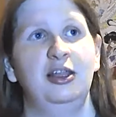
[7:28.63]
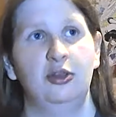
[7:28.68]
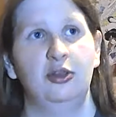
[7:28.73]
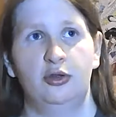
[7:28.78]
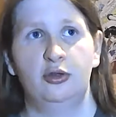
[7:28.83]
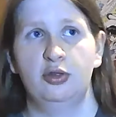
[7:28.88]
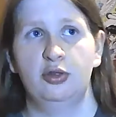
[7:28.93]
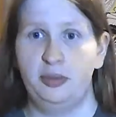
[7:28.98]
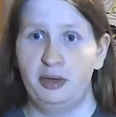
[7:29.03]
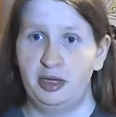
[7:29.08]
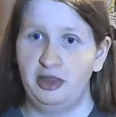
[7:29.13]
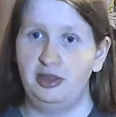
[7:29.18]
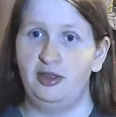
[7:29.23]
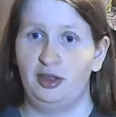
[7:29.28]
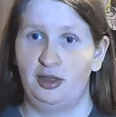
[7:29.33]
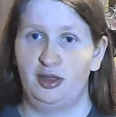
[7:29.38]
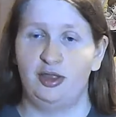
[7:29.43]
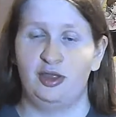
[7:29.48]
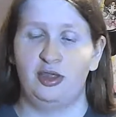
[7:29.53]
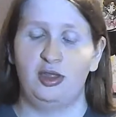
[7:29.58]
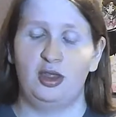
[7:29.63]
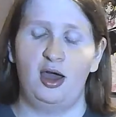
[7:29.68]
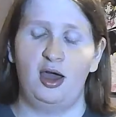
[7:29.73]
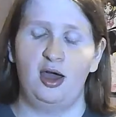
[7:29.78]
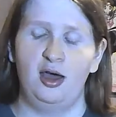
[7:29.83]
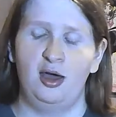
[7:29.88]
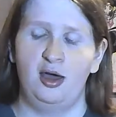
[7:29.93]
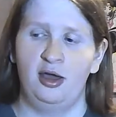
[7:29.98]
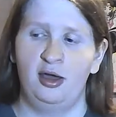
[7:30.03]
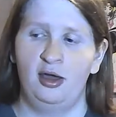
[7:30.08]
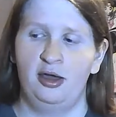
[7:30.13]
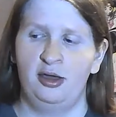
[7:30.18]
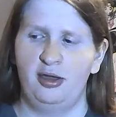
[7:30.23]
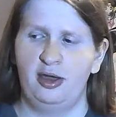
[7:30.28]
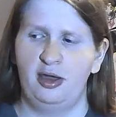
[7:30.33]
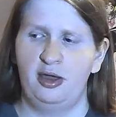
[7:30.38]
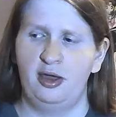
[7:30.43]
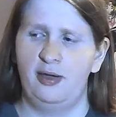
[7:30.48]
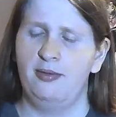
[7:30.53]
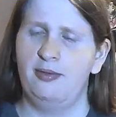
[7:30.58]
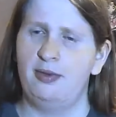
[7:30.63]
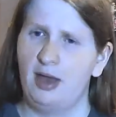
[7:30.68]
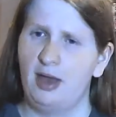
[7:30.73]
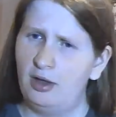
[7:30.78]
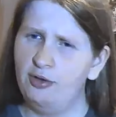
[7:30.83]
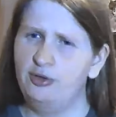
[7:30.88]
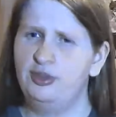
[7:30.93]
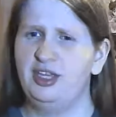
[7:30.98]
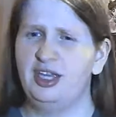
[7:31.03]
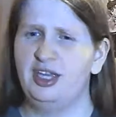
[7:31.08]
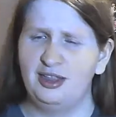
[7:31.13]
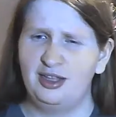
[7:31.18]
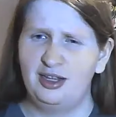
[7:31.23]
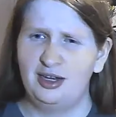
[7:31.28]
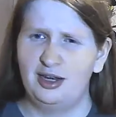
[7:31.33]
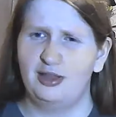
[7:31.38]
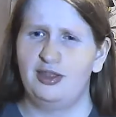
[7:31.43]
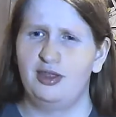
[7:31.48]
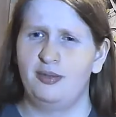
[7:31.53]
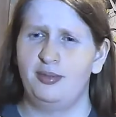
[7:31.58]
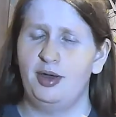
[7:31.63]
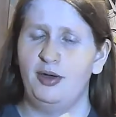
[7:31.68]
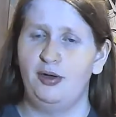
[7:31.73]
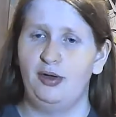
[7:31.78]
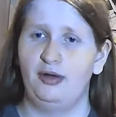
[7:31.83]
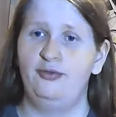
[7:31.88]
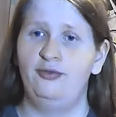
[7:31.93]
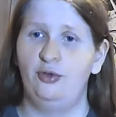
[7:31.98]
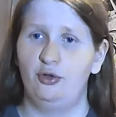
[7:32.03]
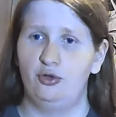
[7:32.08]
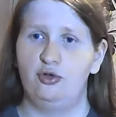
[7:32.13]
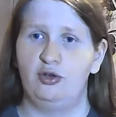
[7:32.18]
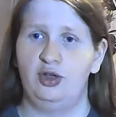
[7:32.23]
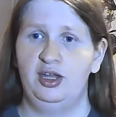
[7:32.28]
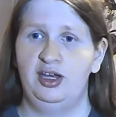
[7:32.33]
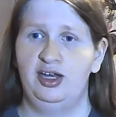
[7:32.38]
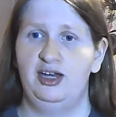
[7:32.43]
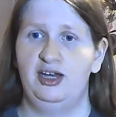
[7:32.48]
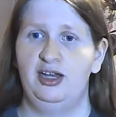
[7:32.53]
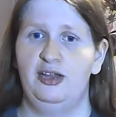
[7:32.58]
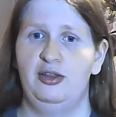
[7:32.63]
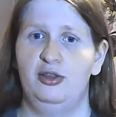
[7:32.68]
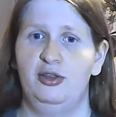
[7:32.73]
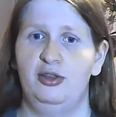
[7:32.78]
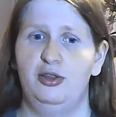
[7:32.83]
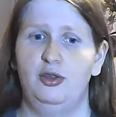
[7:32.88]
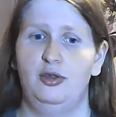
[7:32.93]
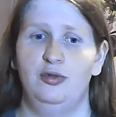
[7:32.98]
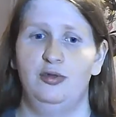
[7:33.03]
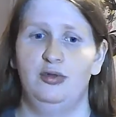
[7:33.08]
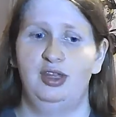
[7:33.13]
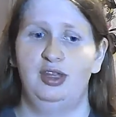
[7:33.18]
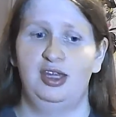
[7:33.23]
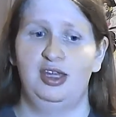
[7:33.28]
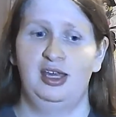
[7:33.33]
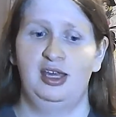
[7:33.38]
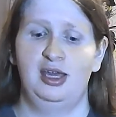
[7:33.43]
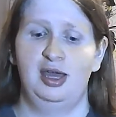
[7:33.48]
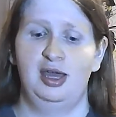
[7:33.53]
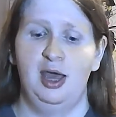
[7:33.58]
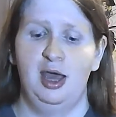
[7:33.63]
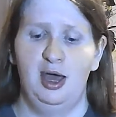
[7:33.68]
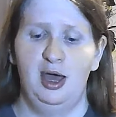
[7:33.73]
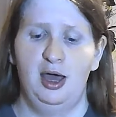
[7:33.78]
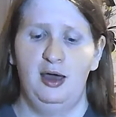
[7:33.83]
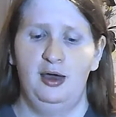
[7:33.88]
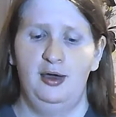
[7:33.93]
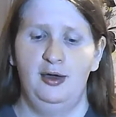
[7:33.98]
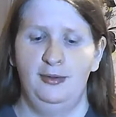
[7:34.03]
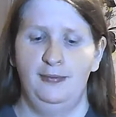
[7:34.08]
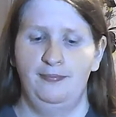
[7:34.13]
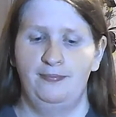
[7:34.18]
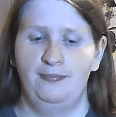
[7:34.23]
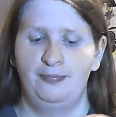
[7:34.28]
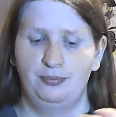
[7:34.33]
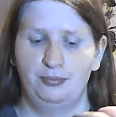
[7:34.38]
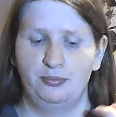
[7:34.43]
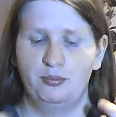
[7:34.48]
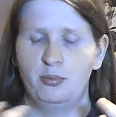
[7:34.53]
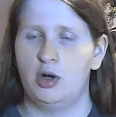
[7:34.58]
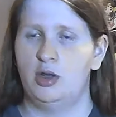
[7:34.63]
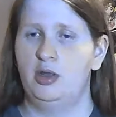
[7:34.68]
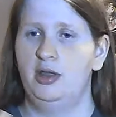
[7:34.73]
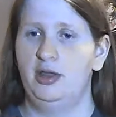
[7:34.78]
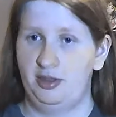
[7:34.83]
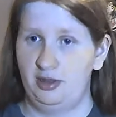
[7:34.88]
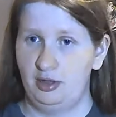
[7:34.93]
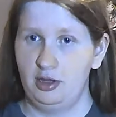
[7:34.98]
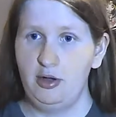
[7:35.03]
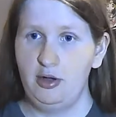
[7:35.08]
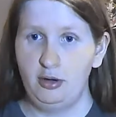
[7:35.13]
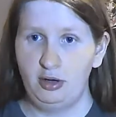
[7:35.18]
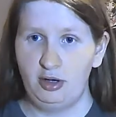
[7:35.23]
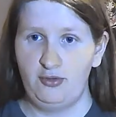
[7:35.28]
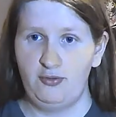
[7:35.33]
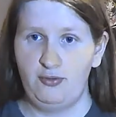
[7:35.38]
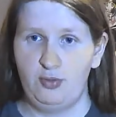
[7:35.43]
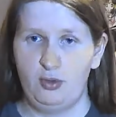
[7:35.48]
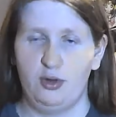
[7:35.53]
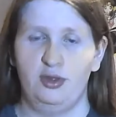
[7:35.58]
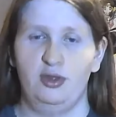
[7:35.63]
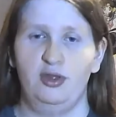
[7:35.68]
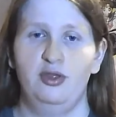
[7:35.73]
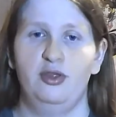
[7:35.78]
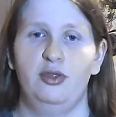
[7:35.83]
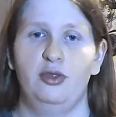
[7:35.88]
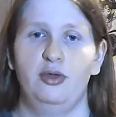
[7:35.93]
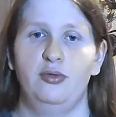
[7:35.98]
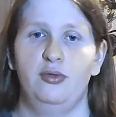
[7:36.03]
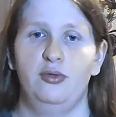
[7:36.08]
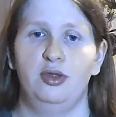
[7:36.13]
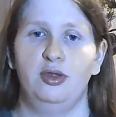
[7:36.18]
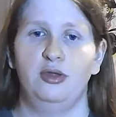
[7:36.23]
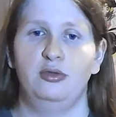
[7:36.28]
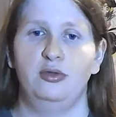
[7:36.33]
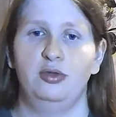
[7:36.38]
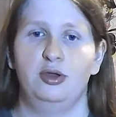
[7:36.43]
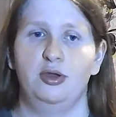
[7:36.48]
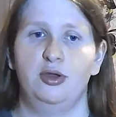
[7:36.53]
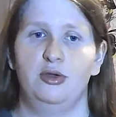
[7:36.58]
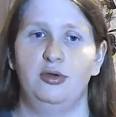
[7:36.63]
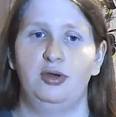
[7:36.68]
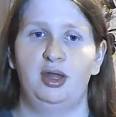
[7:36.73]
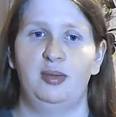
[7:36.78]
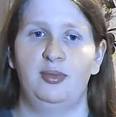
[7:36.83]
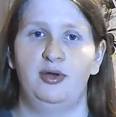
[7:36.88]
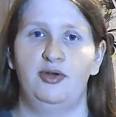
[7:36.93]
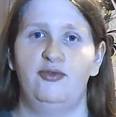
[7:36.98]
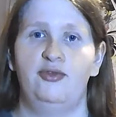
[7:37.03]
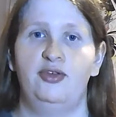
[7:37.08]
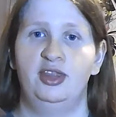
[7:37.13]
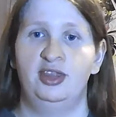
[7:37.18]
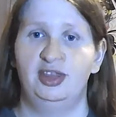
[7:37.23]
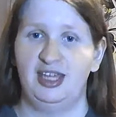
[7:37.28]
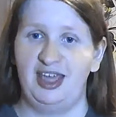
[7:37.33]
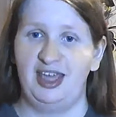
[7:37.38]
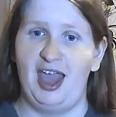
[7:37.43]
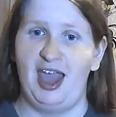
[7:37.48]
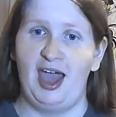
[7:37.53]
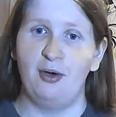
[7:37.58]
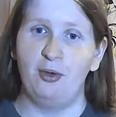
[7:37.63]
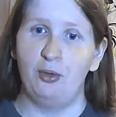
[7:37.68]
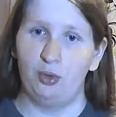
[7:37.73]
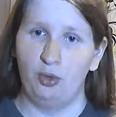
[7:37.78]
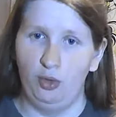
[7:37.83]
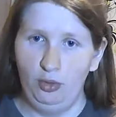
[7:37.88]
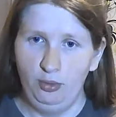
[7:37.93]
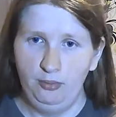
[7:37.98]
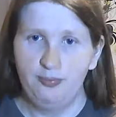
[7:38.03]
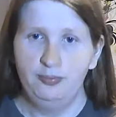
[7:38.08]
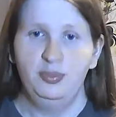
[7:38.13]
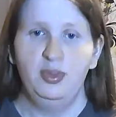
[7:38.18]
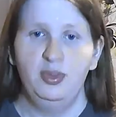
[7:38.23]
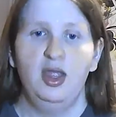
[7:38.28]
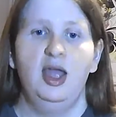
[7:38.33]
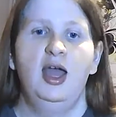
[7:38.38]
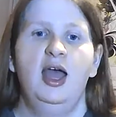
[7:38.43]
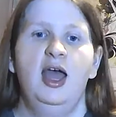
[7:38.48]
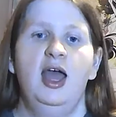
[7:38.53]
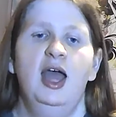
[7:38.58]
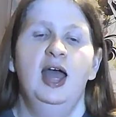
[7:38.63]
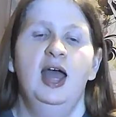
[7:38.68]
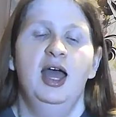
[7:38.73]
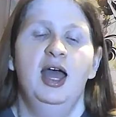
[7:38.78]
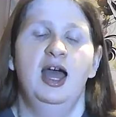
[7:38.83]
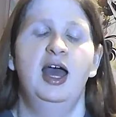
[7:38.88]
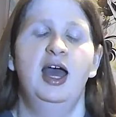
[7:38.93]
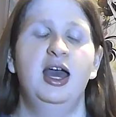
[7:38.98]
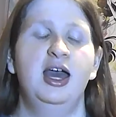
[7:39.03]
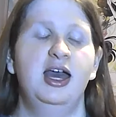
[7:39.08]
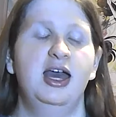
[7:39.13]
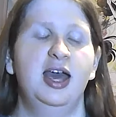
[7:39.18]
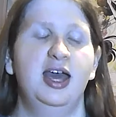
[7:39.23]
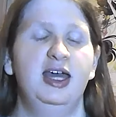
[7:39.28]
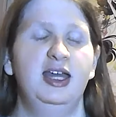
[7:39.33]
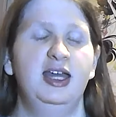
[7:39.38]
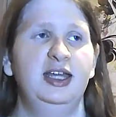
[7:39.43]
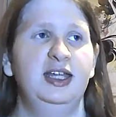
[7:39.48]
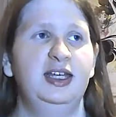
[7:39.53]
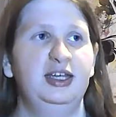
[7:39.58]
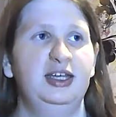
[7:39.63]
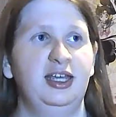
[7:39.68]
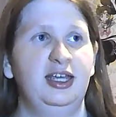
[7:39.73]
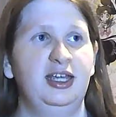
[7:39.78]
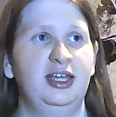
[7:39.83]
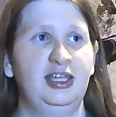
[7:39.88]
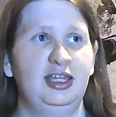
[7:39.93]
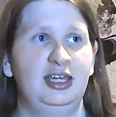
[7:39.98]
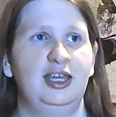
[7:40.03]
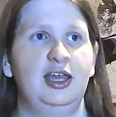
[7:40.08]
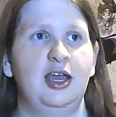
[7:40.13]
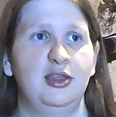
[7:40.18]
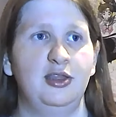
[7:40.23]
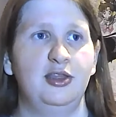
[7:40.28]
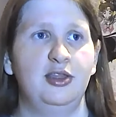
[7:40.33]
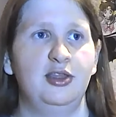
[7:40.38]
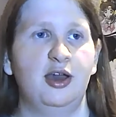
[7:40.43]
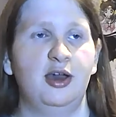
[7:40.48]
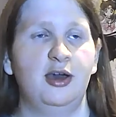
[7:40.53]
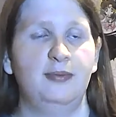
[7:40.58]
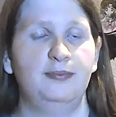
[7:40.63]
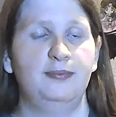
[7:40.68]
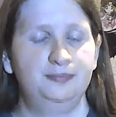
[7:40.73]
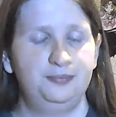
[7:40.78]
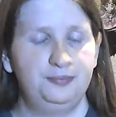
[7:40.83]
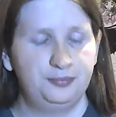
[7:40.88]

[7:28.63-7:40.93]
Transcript: learns about this Eldian that has somehow infiltrated into the Marley security forces, who is under the codename of the Owl. And he ends up,